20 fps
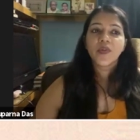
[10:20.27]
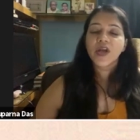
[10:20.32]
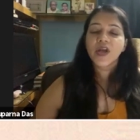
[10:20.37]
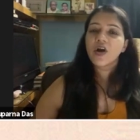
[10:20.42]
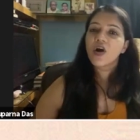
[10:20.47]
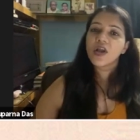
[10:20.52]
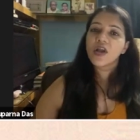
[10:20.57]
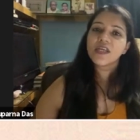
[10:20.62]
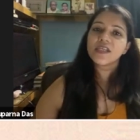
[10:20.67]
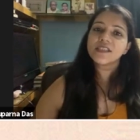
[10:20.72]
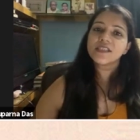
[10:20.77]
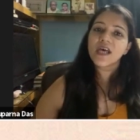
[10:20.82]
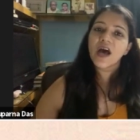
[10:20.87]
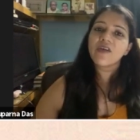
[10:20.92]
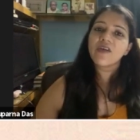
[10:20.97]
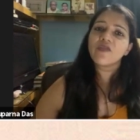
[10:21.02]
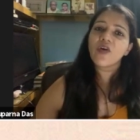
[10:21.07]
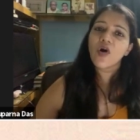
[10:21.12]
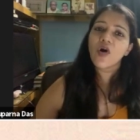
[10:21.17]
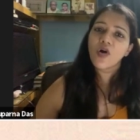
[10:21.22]
bengalis
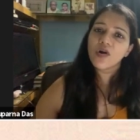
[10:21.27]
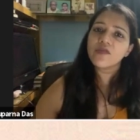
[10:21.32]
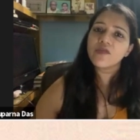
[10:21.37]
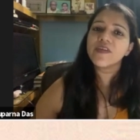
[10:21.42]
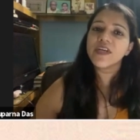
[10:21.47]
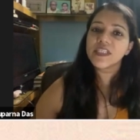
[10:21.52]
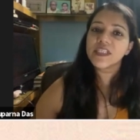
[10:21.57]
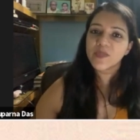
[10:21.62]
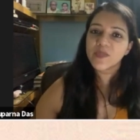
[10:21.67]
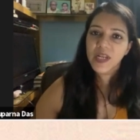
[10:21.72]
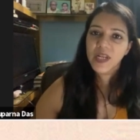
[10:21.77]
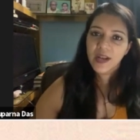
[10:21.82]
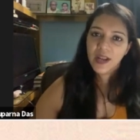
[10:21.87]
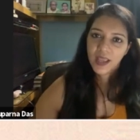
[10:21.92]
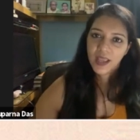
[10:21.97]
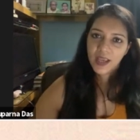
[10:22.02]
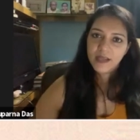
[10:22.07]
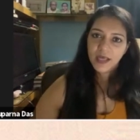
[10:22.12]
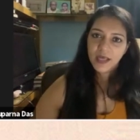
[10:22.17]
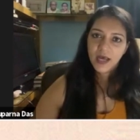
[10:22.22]
have always been
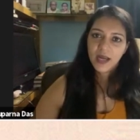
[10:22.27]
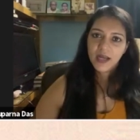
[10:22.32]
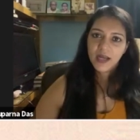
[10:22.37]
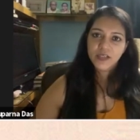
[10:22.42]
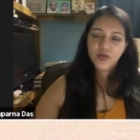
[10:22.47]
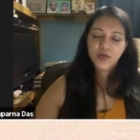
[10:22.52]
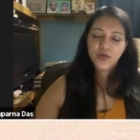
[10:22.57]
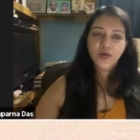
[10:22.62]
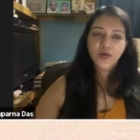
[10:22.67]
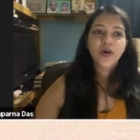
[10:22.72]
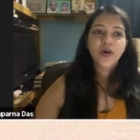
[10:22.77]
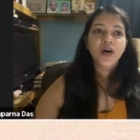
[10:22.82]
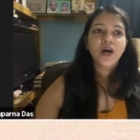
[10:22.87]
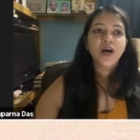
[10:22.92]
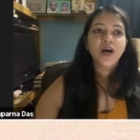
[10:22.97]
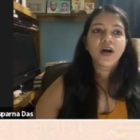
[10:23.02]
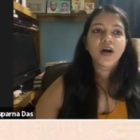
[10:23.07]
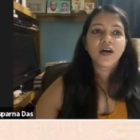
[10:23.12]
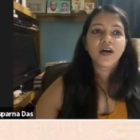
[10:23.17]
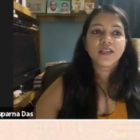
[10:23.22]
like that you know
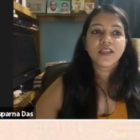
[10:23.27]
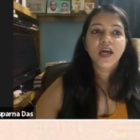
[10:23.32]
uh,